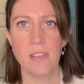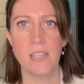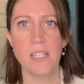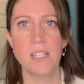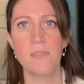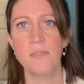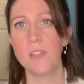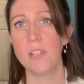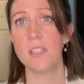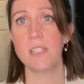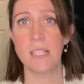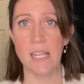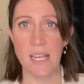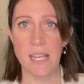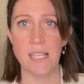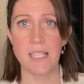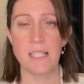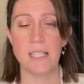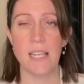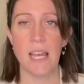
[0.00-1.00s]
This feels
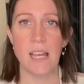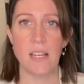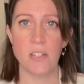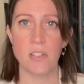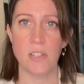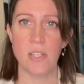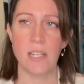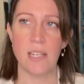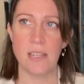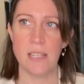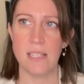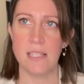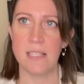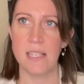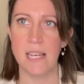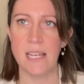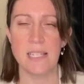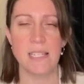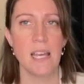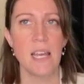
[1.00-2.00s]
nice actually at this
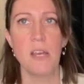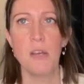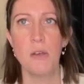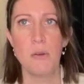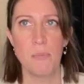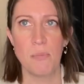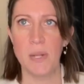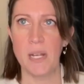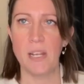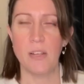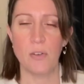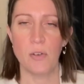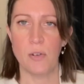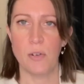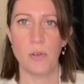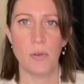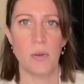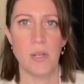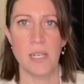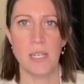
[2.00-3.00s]
size, but I
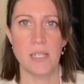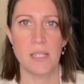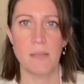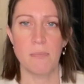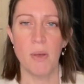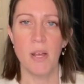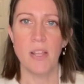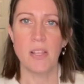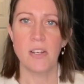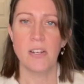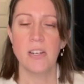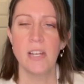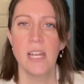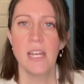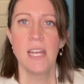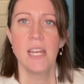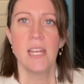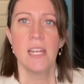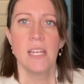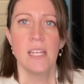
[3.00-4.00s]
couldn't go any smaller.
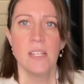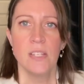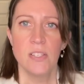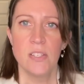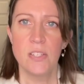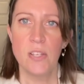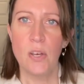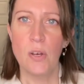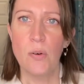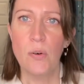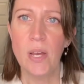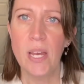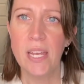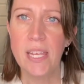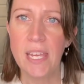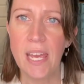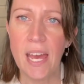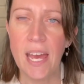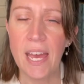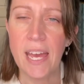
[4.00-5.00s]
So
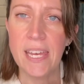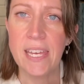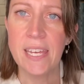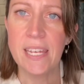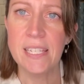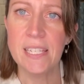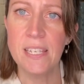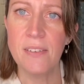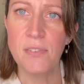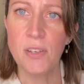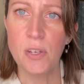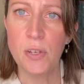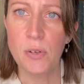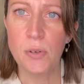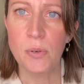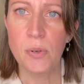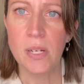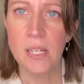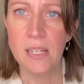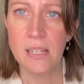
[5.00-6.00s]
yeah, I guess if
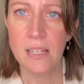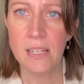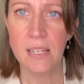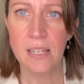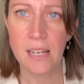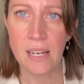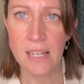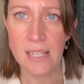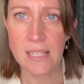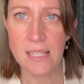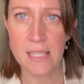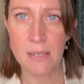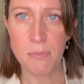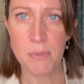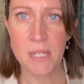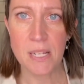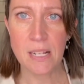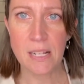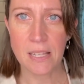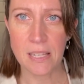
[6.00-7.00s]
you
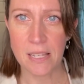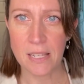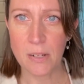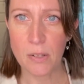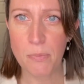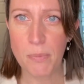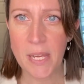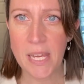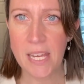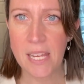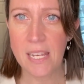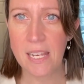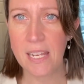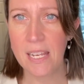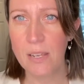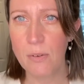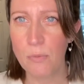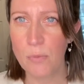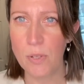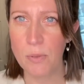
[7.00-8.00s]
unzipped it a little bit,
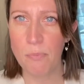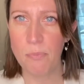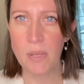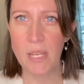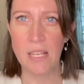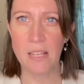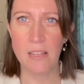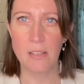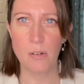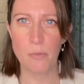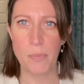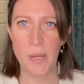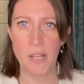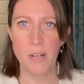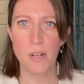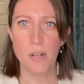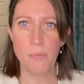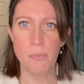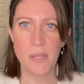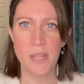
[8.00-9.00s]
it would be a little
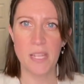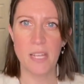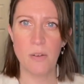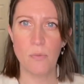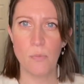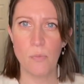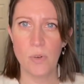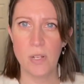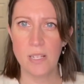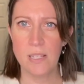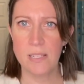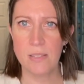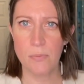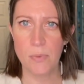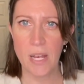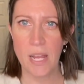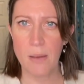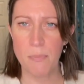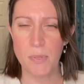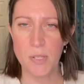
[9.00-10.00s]
better, but then
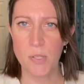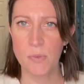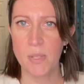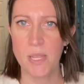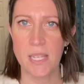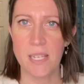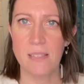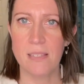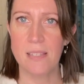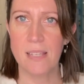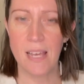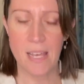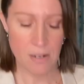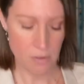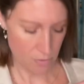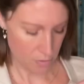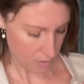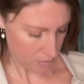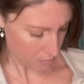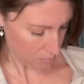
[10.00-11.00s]
what happens with this? I
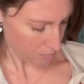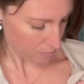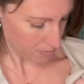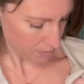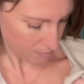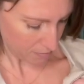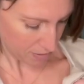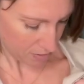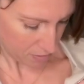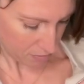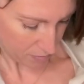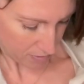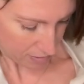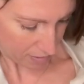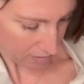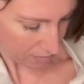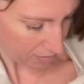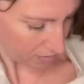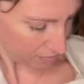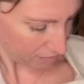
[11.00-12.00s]
don't know. What am I doing
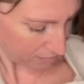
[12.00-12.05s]
here?